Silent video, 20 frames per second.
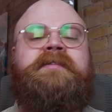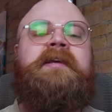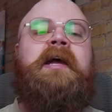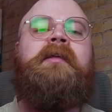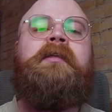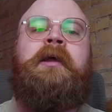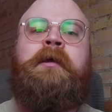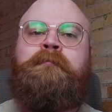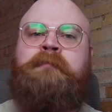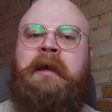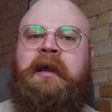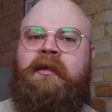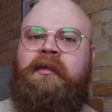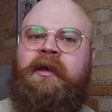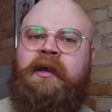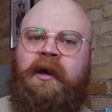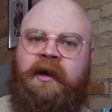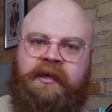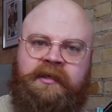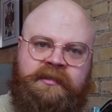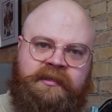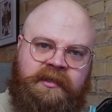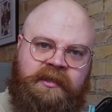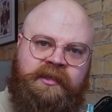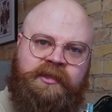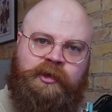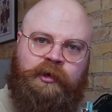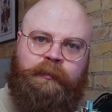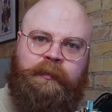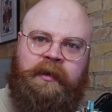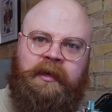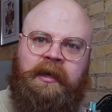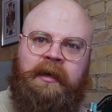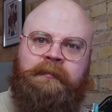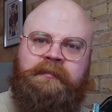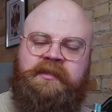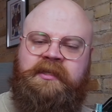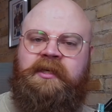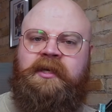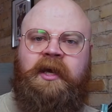not like Melee Ices or
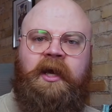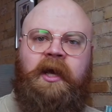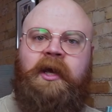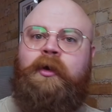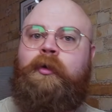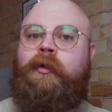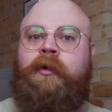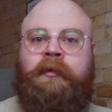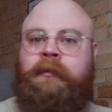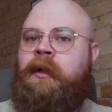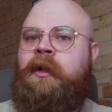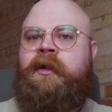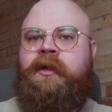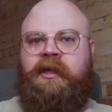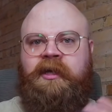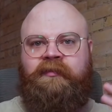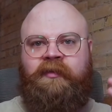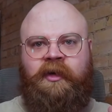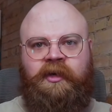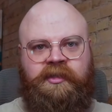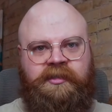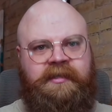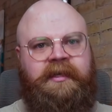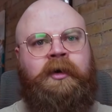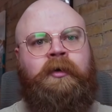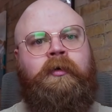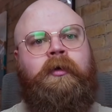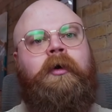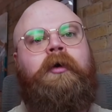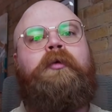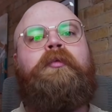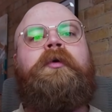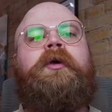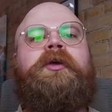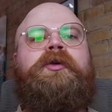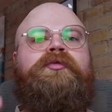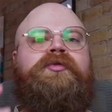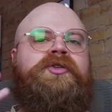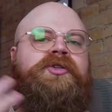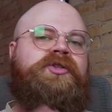PMDK, or even Incineroar, where
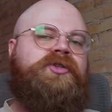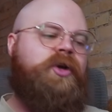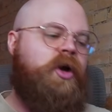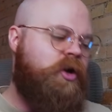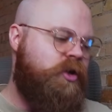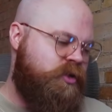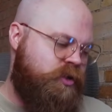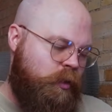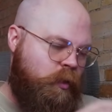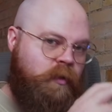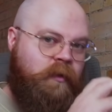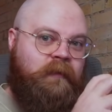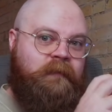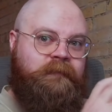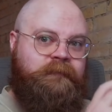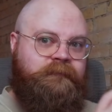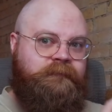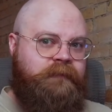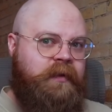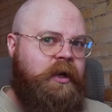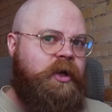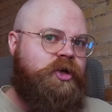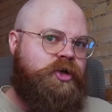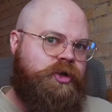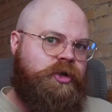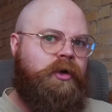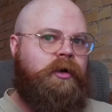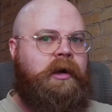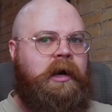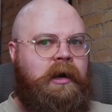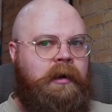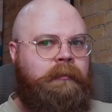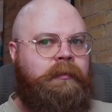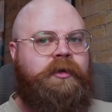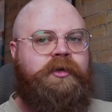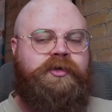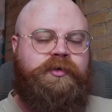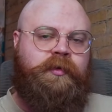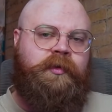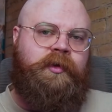you start or finish your
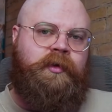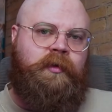combos with